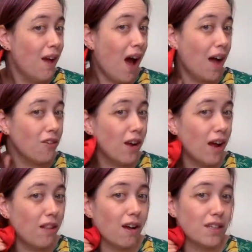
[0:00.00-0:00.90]
I don't know
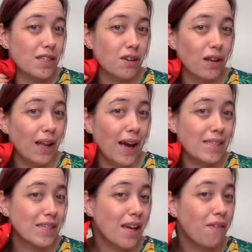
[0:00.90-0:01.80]
how long this is going to last
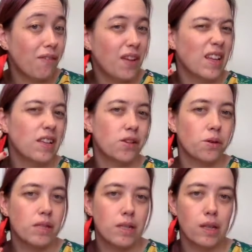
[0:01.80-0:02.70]
because I have a feeling it's going
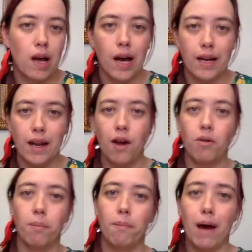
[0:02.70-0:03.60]
to slide down
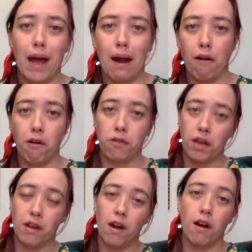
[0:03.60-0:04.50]
my hair the
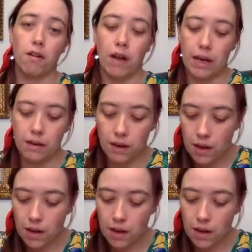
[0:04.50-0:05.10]
entire night.